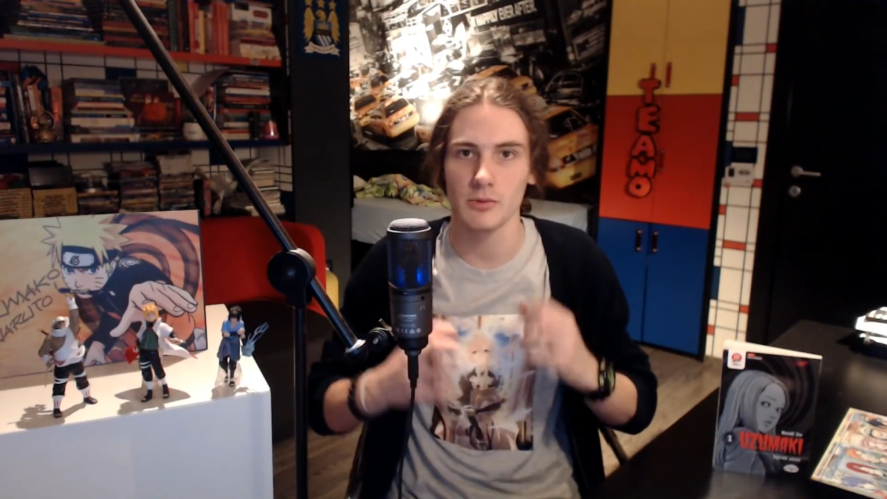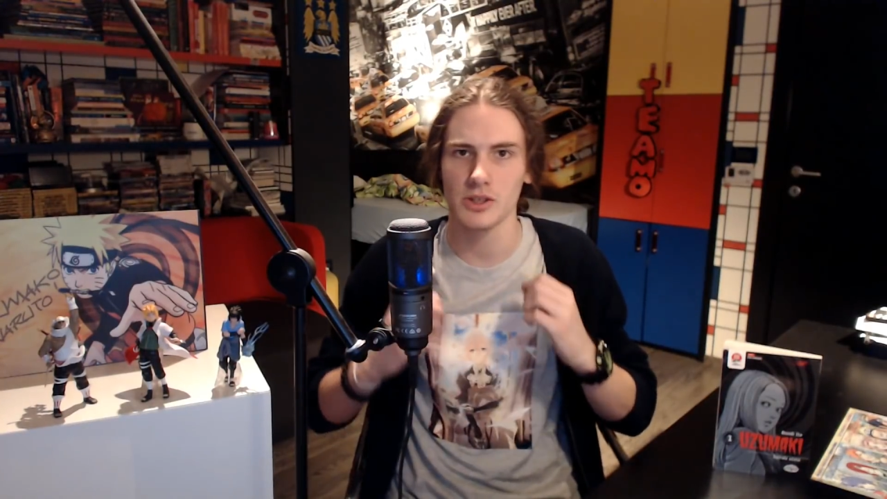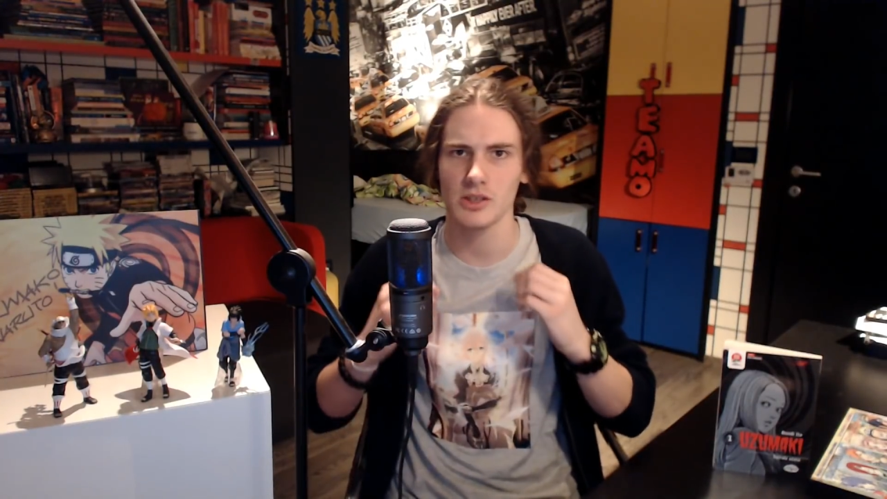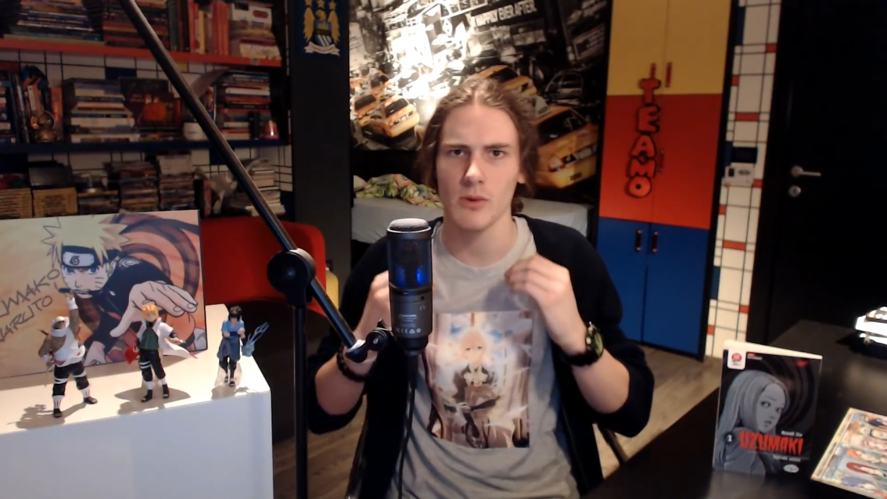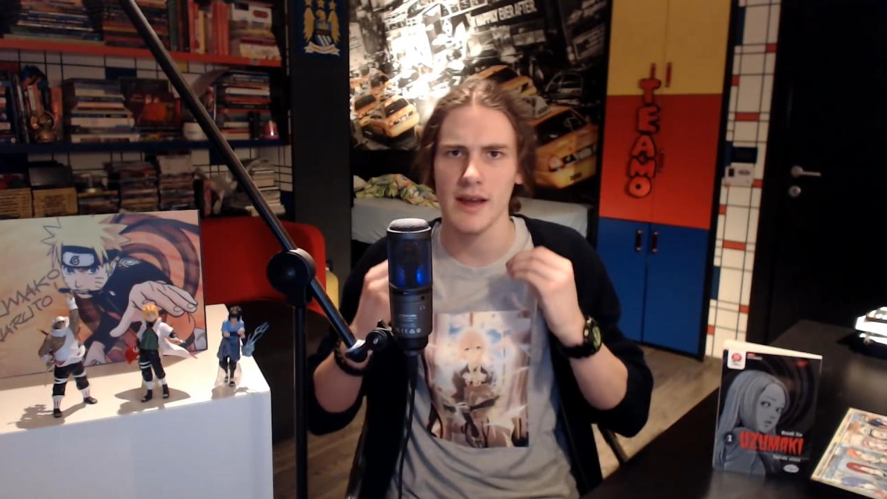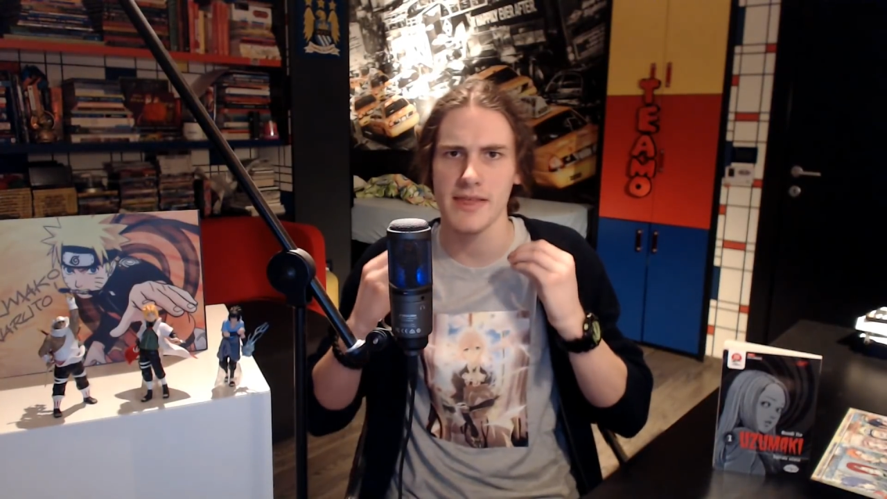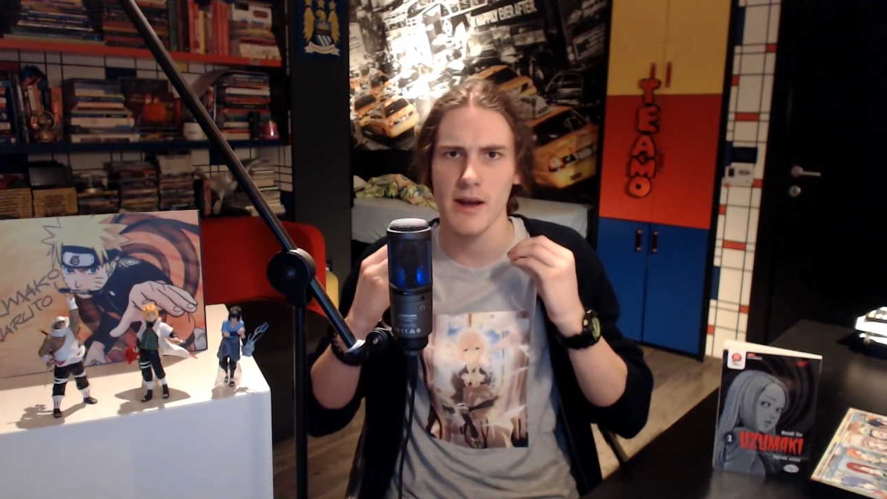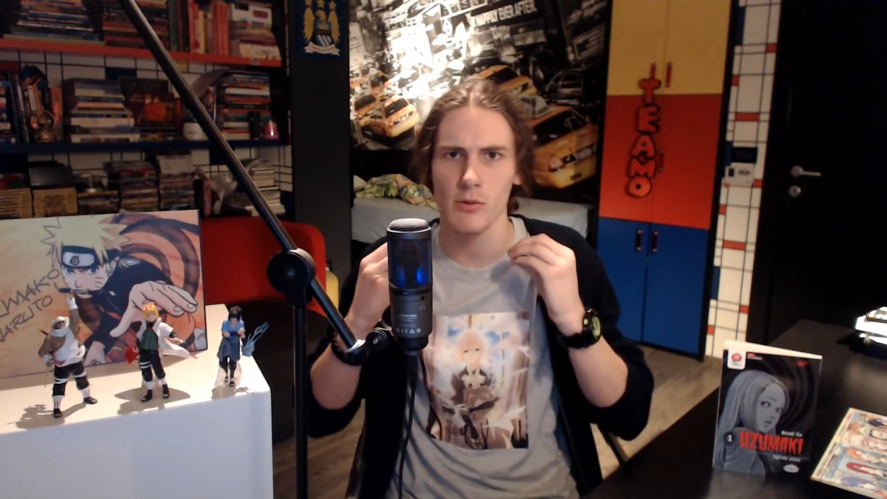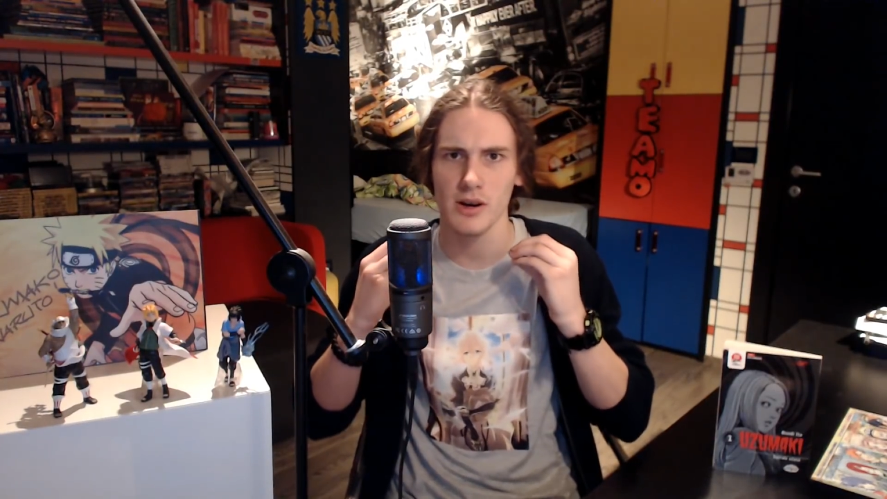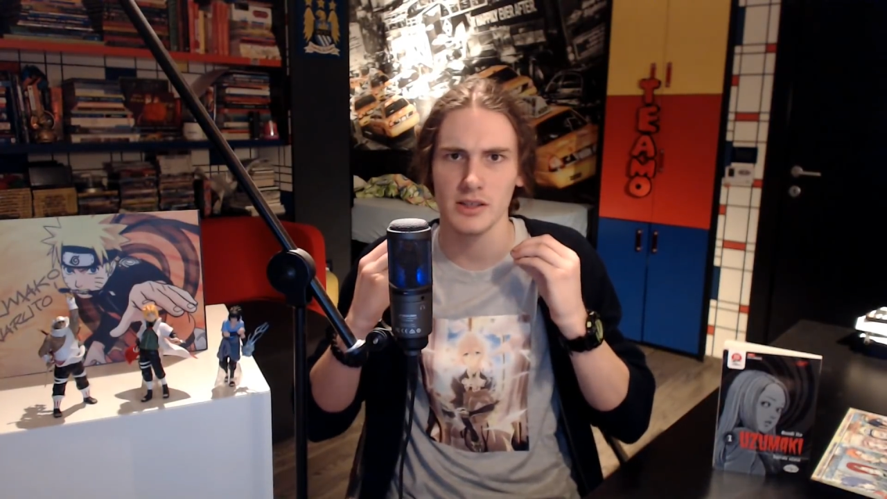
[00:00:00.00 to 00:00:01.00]
which is why
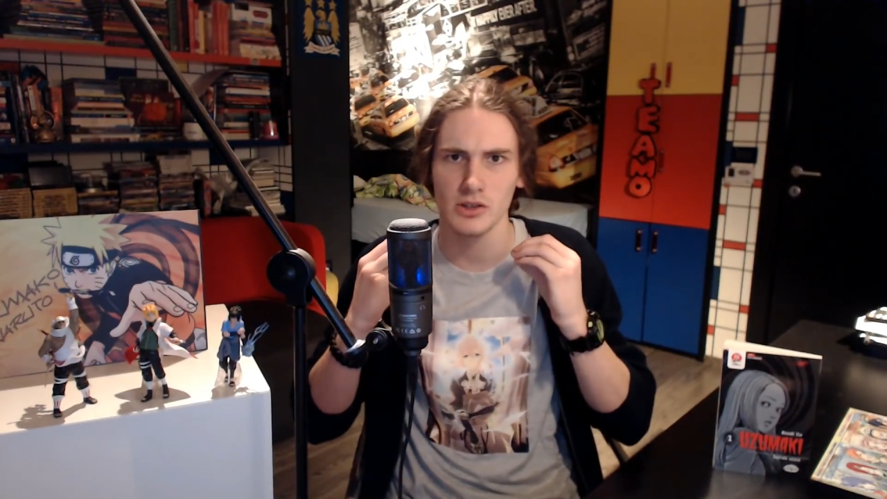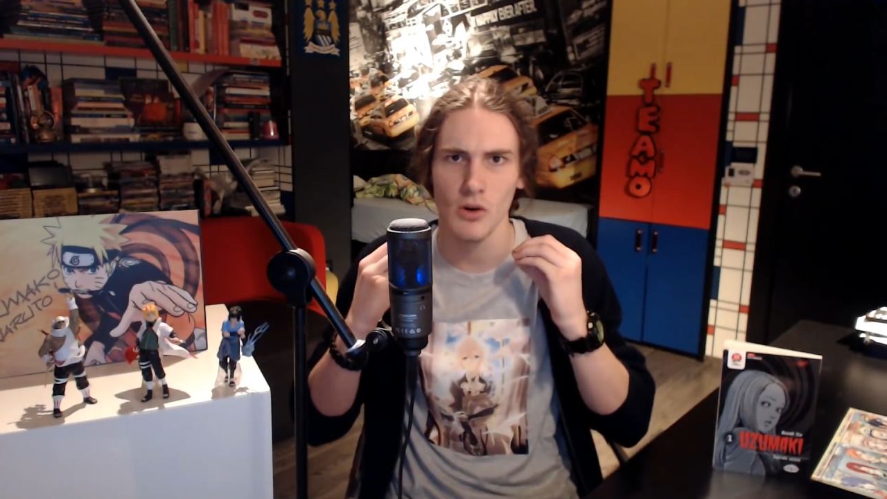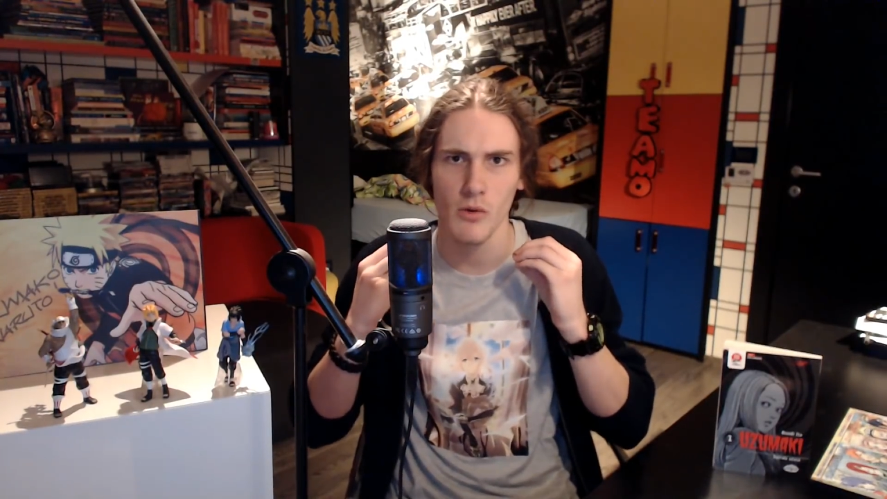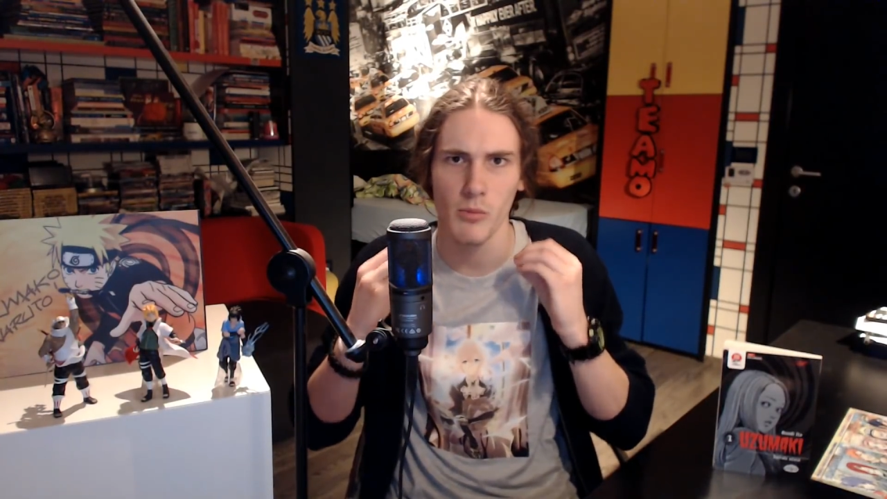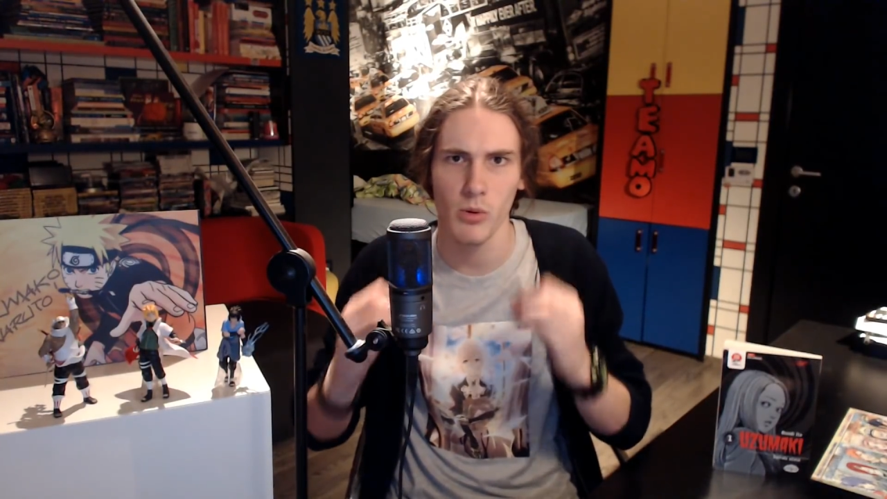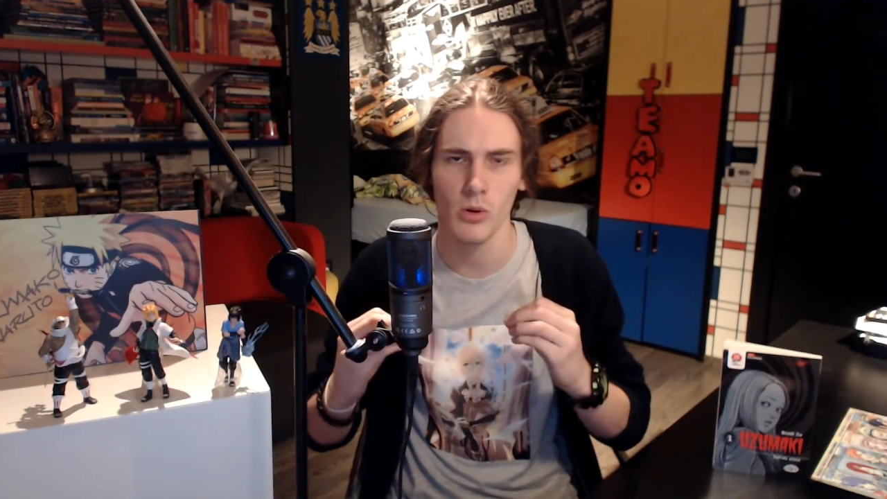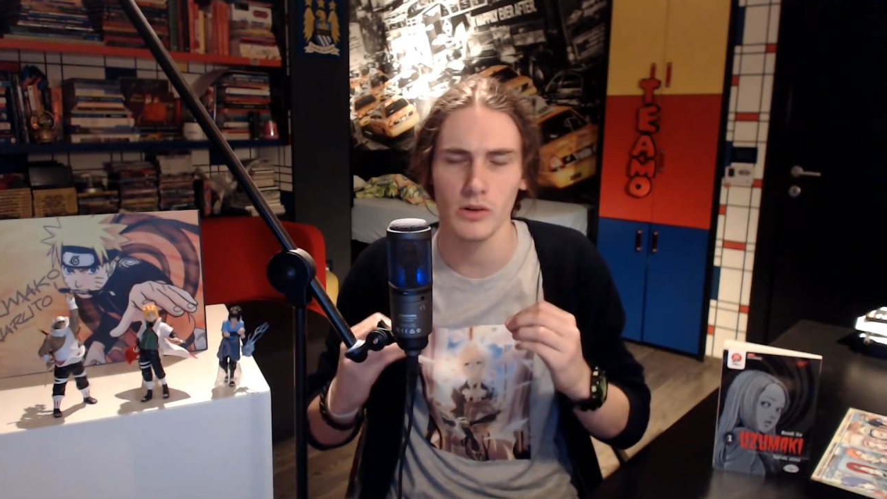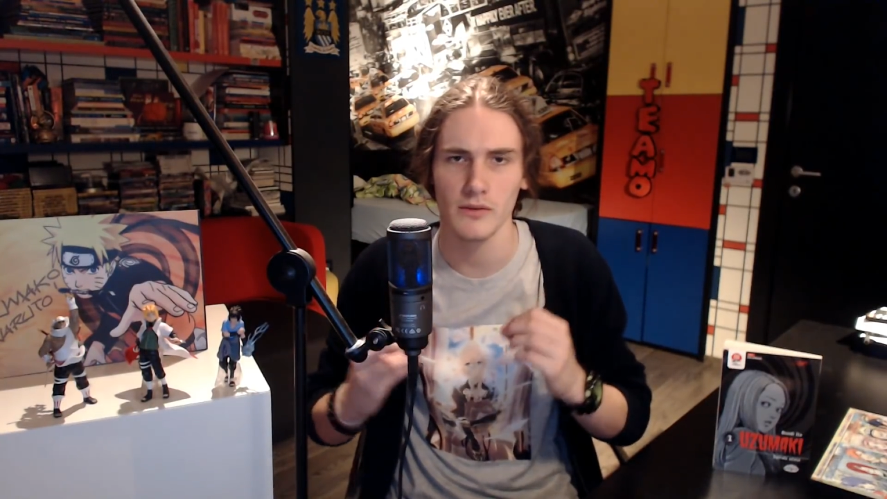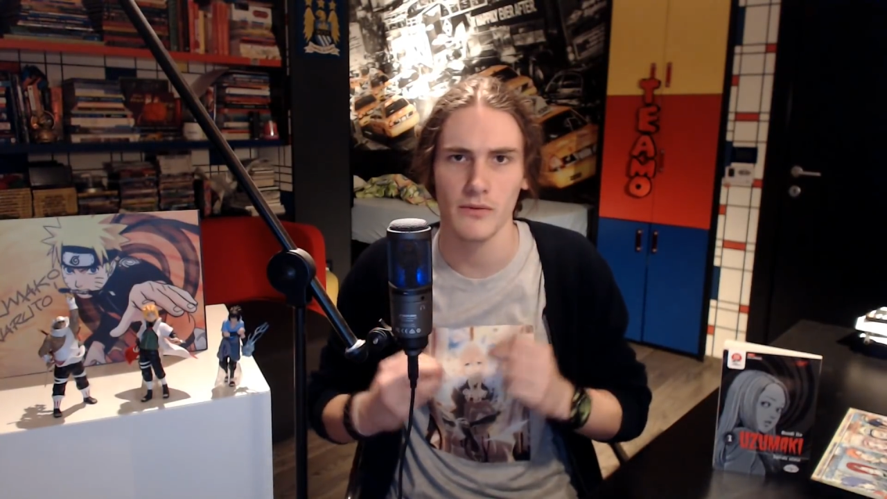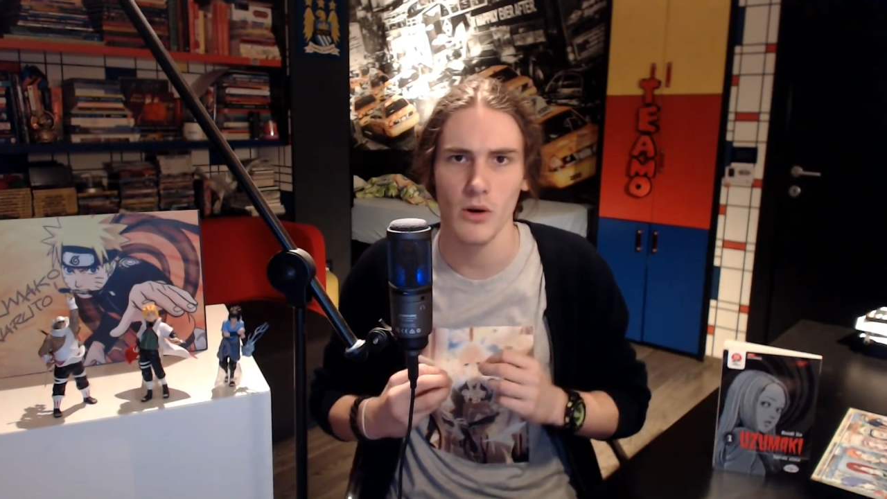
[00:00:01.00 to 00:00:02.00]
that word is so
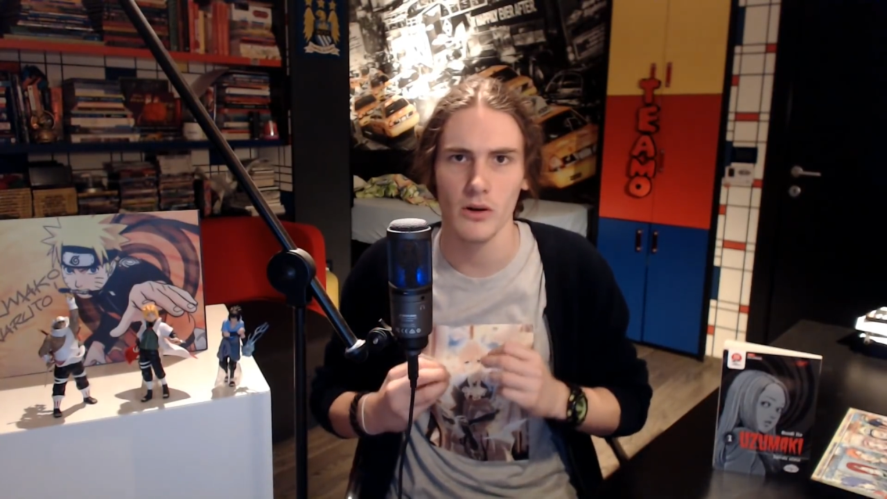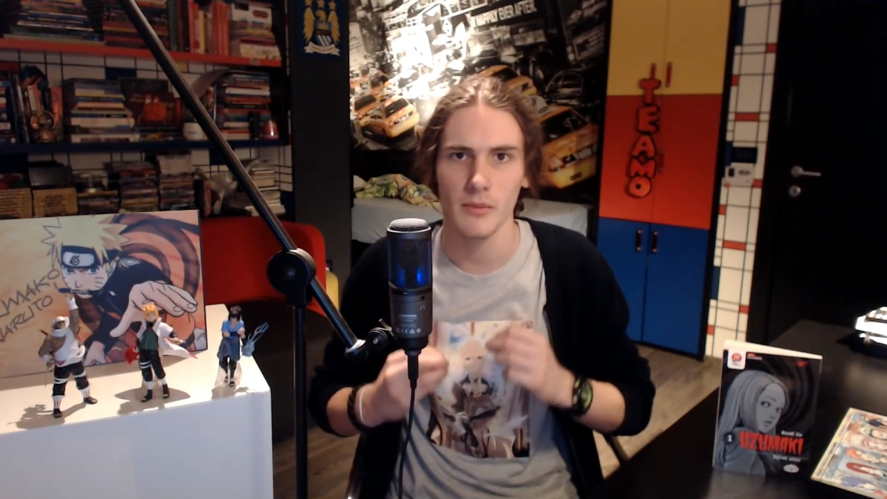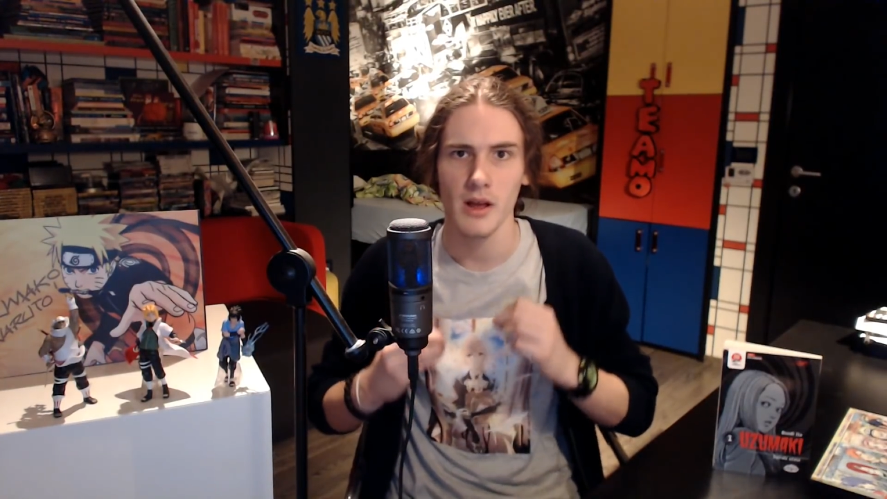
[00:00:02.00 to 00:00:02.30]
important for him.